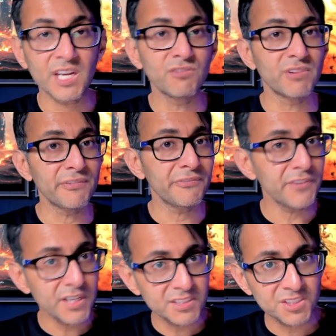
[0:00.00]
and
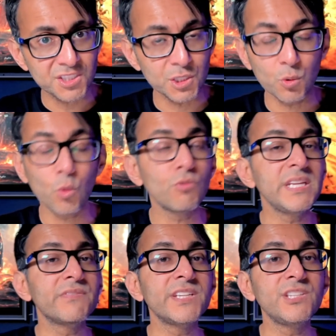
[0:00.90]
refer to you or
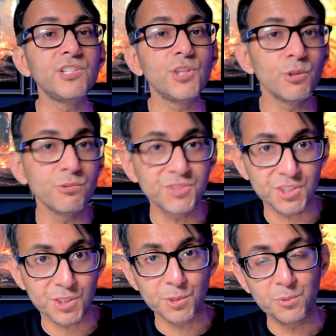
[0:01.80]
even use
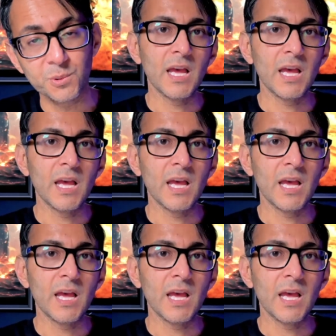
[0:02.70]
you.